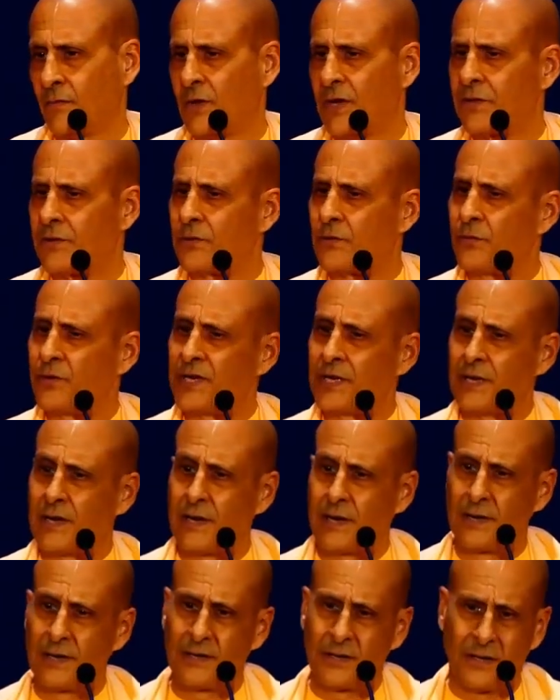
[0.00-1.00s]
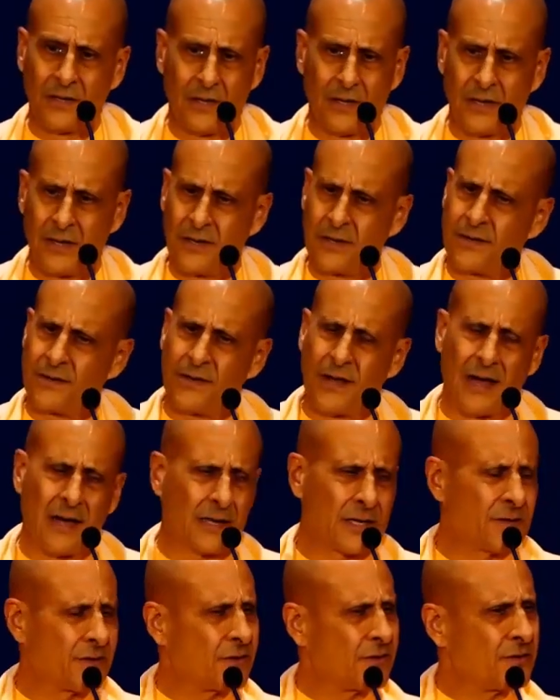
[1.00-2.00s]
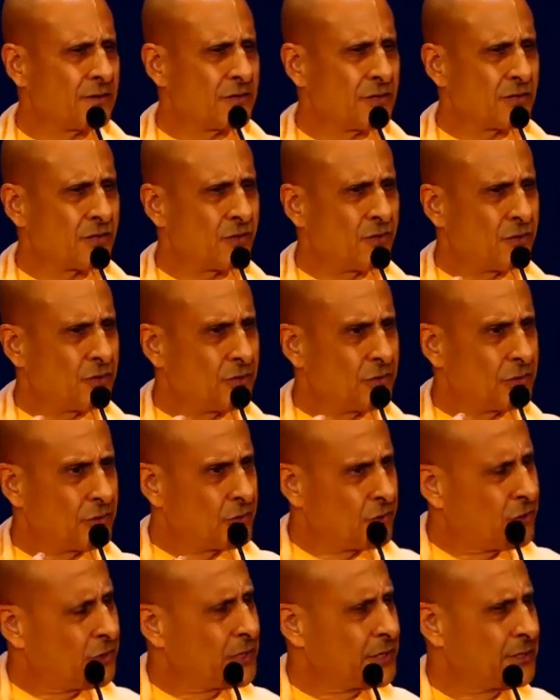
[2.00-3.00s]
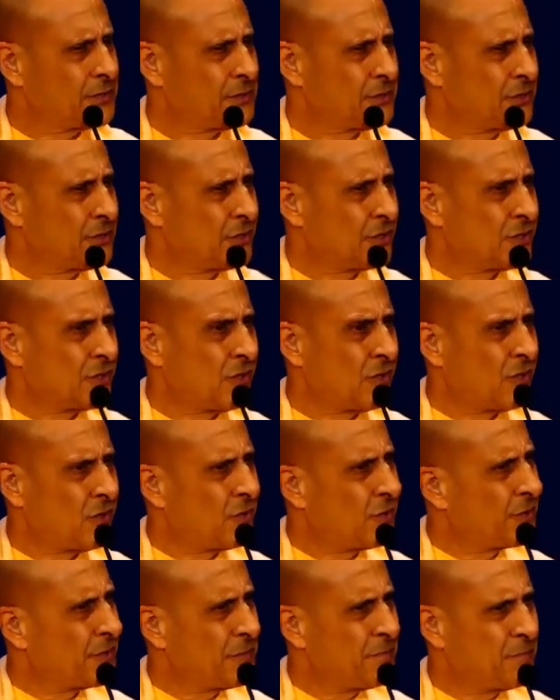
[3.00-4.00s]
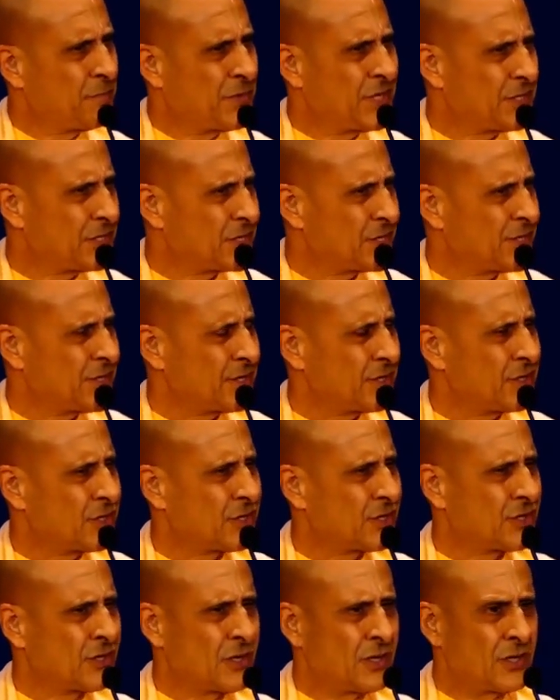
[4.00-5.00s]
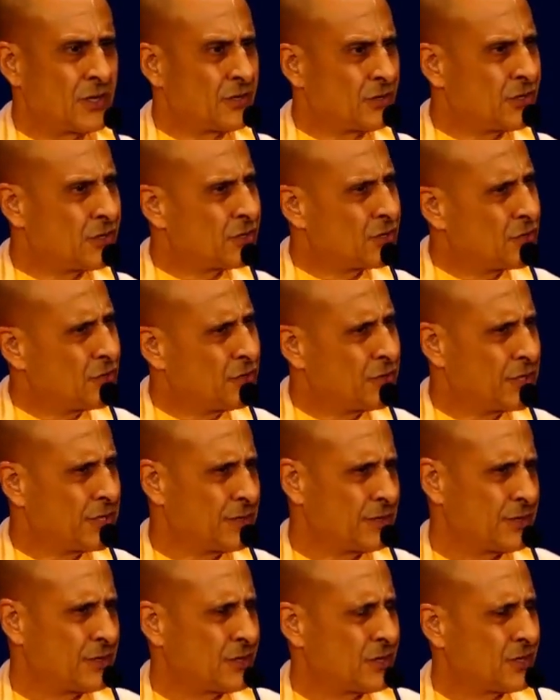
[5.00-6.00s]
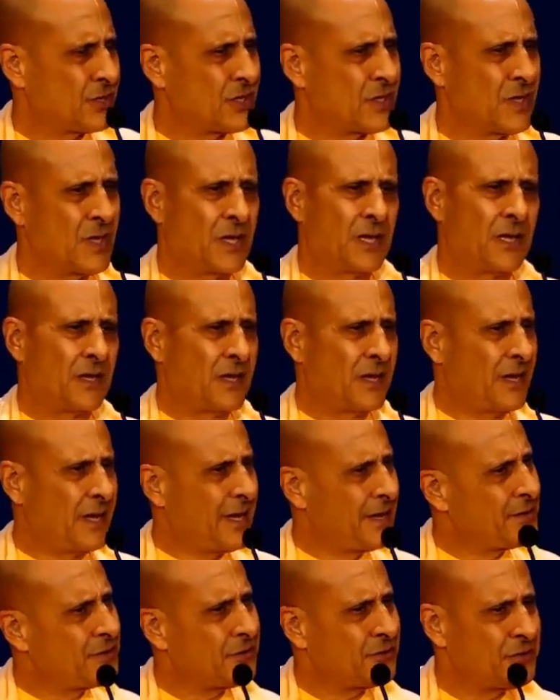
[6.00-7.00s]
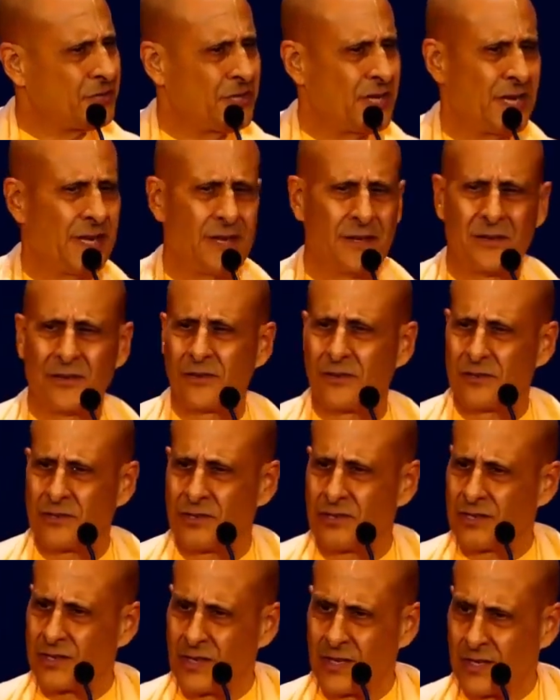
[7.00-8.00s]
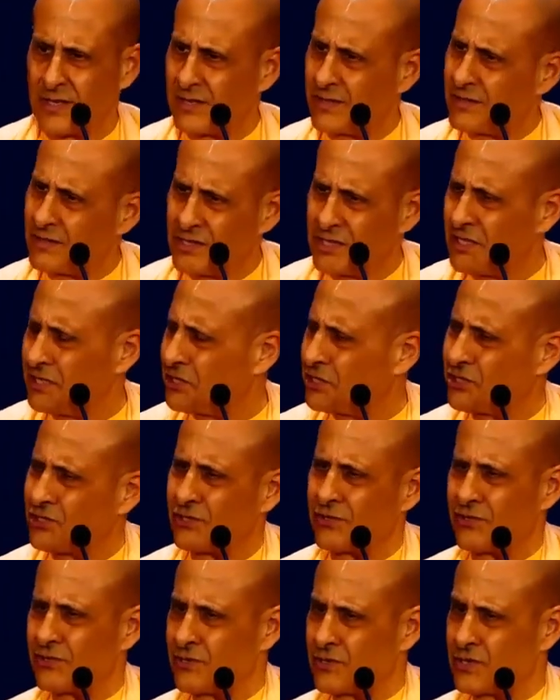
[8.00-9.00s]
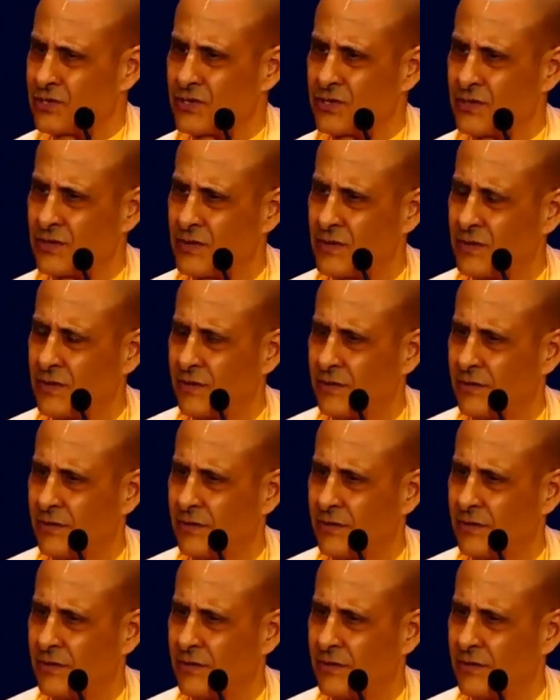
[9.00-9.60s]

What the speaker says: Whether we are doctors or lawyers or in business, students, entertainers, teachers,